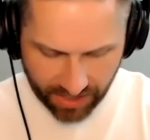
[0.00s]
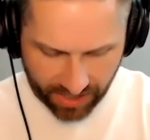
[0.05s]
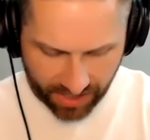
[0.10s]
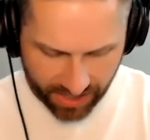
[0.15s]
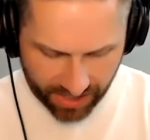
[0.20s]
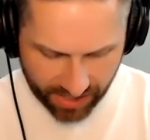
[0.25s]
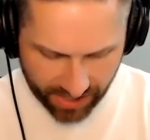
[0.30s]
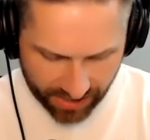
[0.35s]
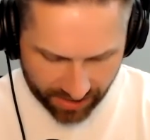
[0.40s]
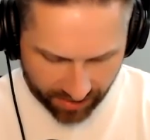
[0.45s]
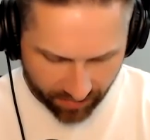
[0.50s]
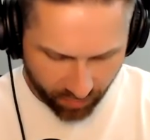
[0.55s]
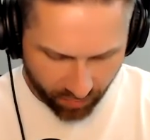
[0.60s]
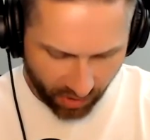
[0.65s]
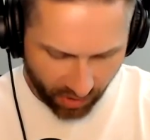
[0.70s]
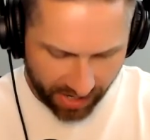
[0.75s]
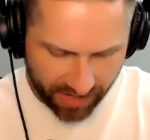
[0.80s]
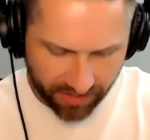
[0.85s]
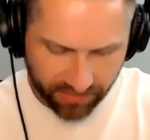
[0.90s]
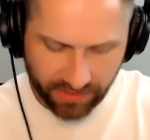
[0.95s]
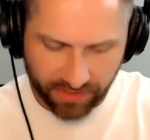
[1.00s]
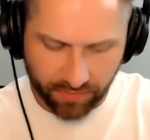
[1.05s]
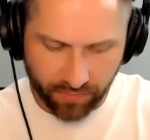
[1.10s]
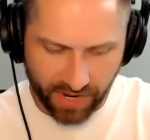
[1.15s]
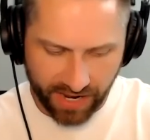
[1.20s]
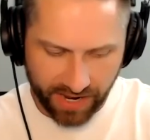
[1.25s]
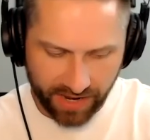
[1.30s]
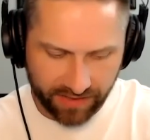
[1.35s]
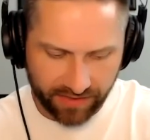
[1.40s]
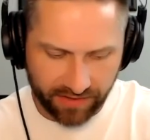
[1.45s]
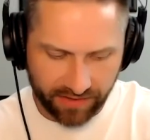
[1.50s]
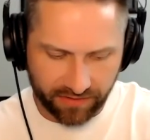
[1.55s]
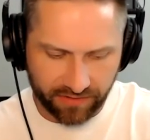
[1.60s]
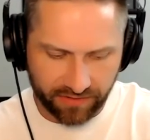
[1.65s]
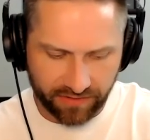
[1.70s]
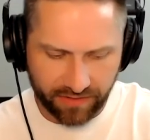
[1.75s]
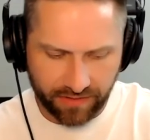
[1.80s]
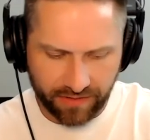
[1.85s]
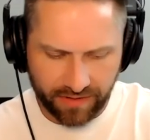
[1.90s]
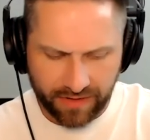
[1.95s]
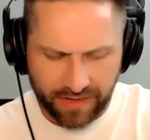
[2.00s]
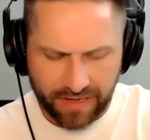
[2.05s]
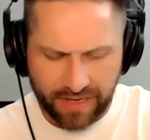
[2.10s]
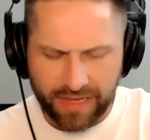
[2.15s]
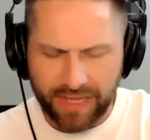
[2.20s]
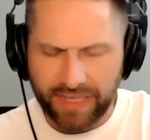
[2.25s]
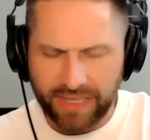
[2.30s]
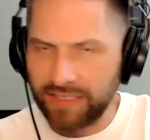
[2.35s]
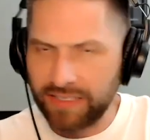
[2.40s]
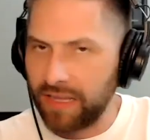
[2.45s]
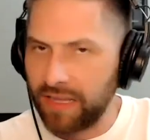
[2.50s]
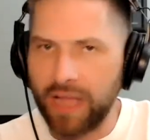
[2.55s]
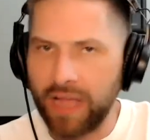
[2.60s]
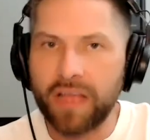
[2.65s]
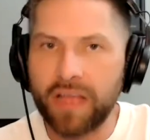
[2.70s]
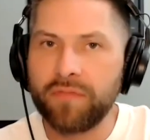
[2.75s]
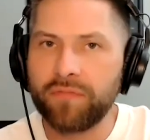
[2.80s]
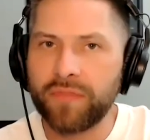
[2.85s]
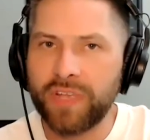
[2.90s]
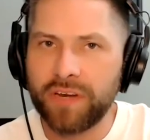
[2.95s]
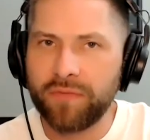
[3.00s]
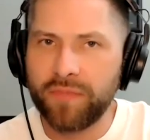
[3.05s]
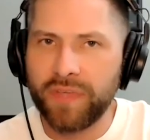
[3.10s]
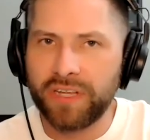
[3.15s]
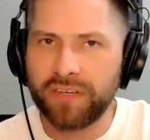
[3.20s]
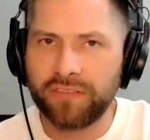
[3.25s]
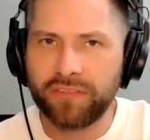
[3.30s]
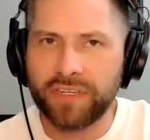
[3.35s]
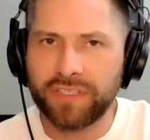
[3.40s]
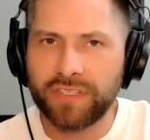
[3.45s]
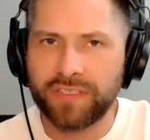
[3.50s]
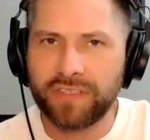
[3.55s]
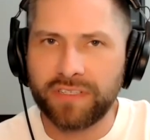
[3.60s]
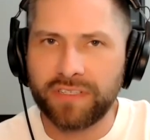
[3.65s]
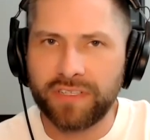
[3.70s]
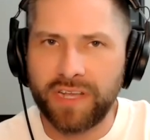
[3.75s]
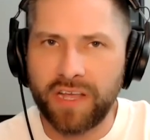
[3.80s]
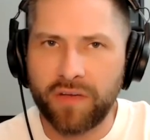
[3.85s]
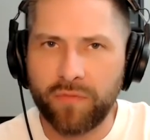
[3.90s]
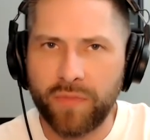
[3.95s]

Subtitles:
Browns and Panthers. I'm going to be interested to see how